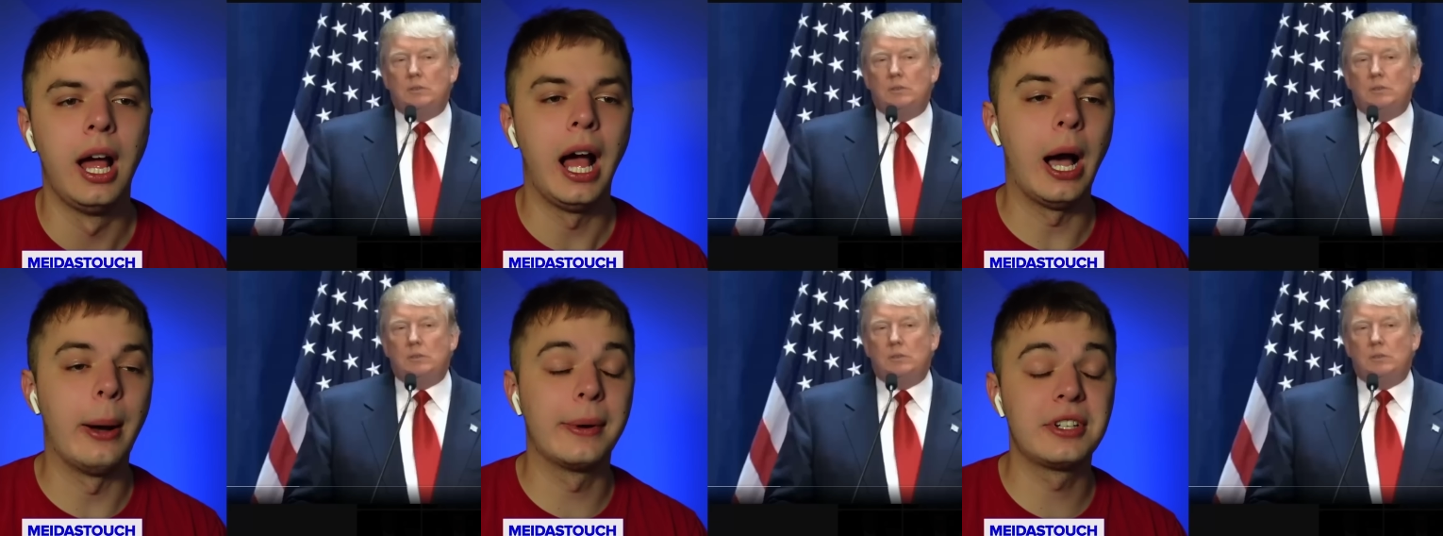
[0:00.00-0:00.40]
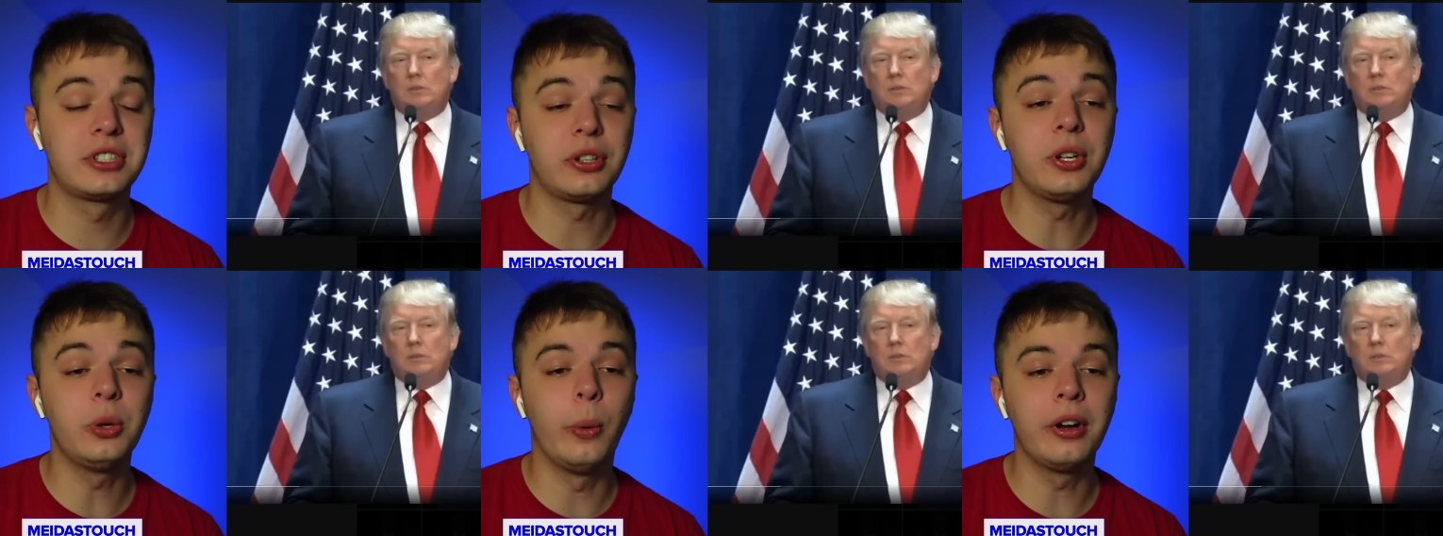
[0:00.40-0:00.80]
Speaker 1: I want to show
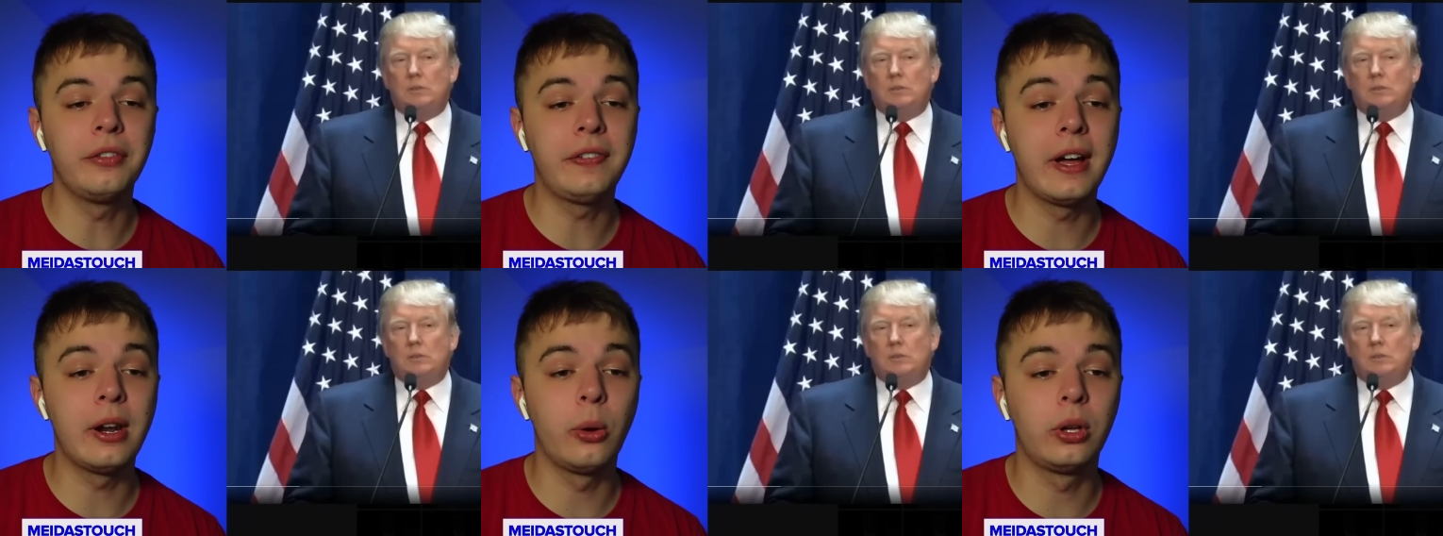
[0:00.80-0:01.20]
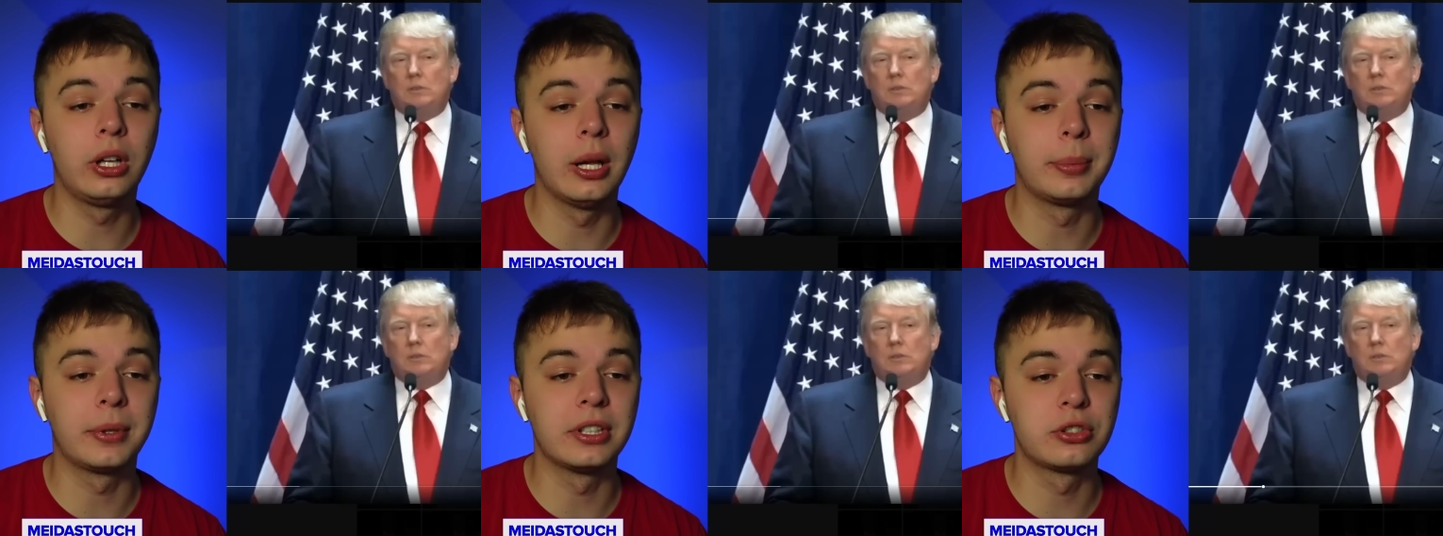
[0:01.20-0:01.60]
you one final
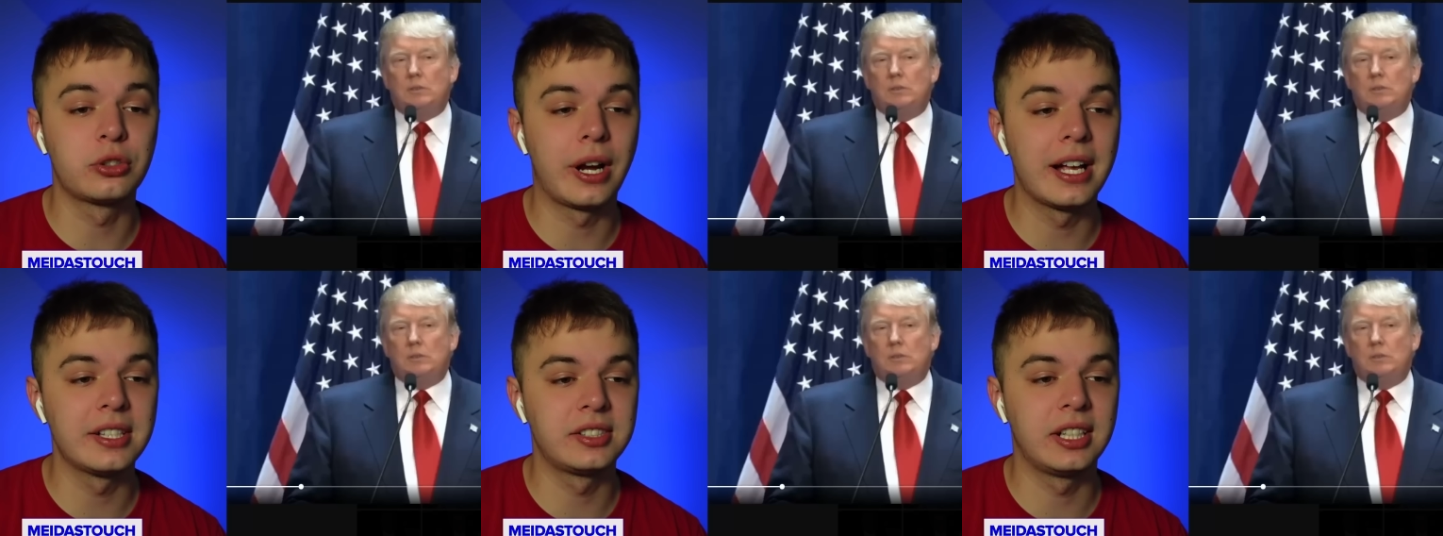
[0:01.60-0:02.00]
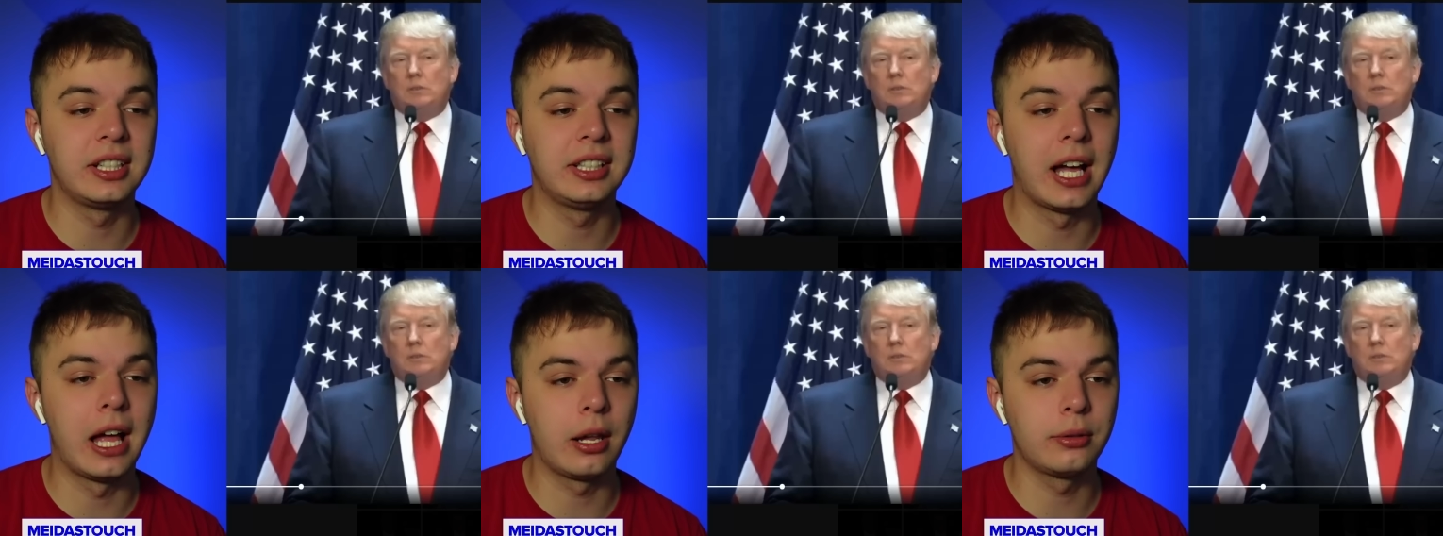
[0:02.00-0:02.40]
clip contrasting
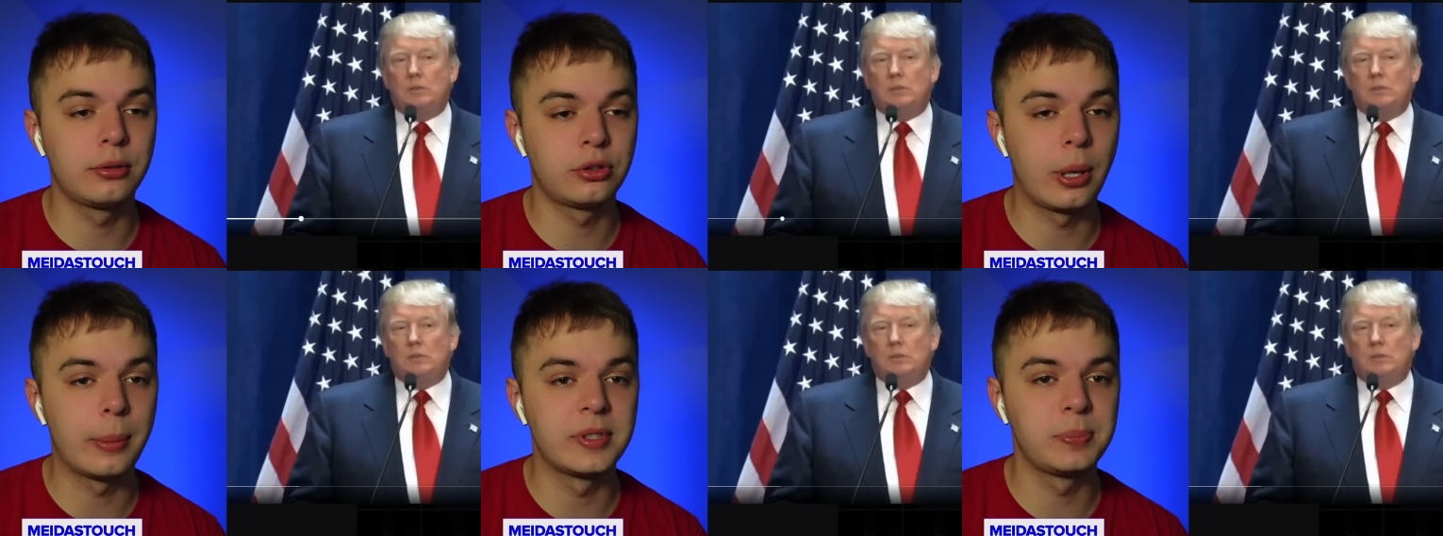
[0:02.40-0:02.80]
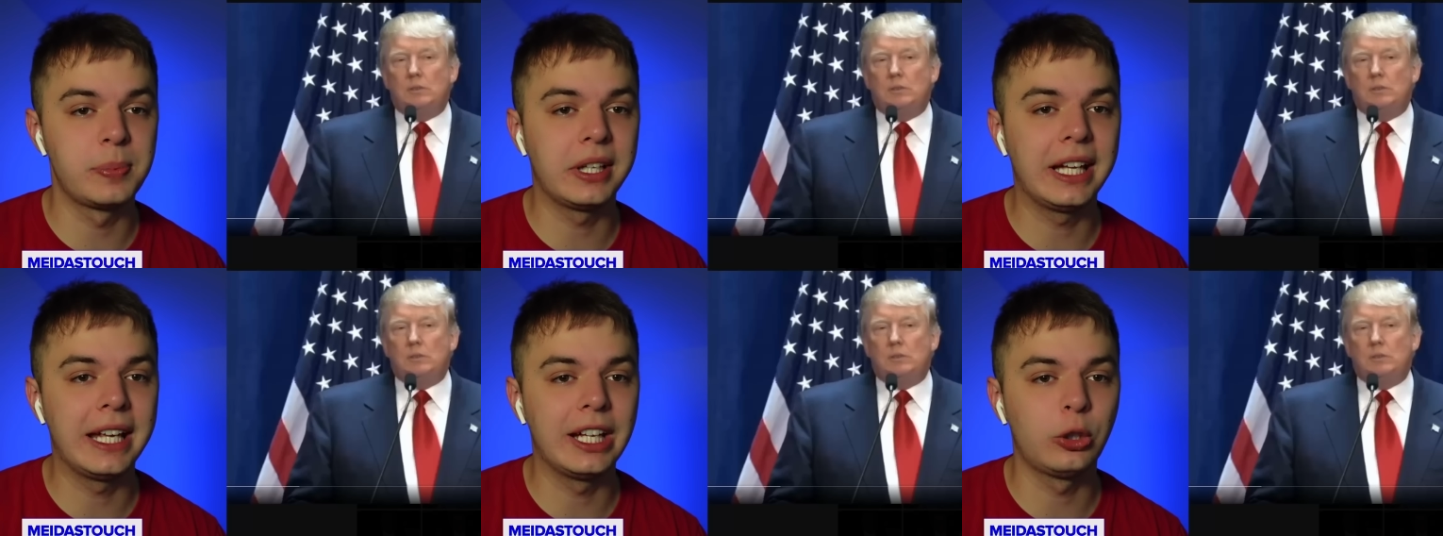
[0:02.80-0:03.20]
Donald Trump
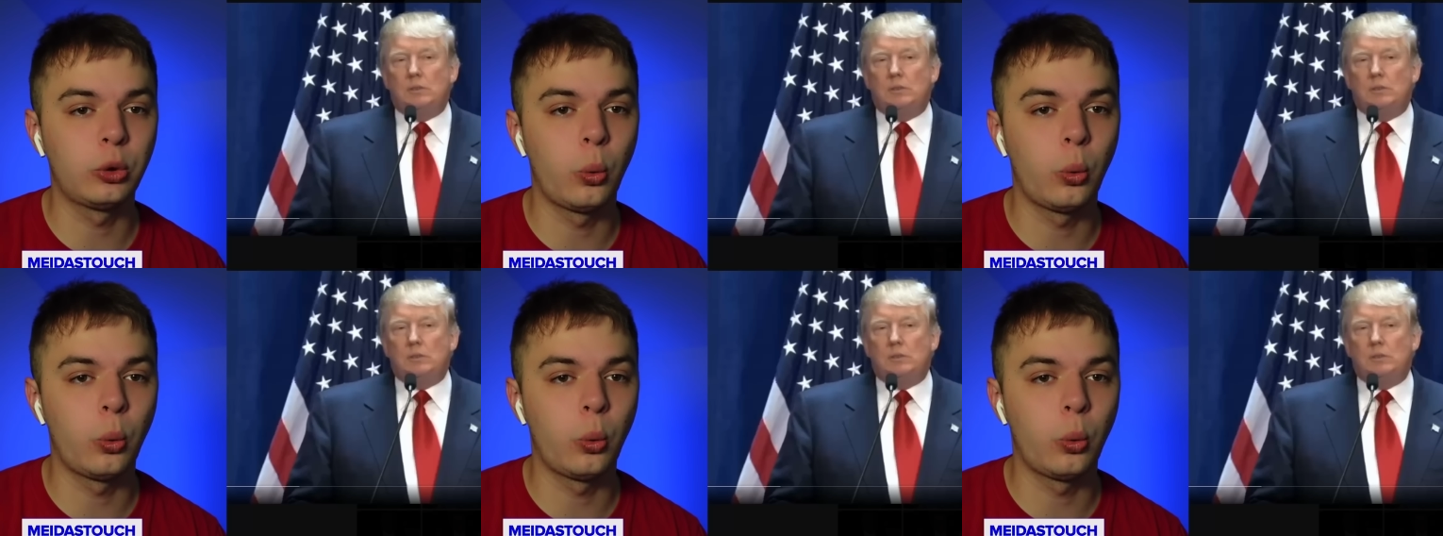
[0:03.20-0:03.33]
speaking in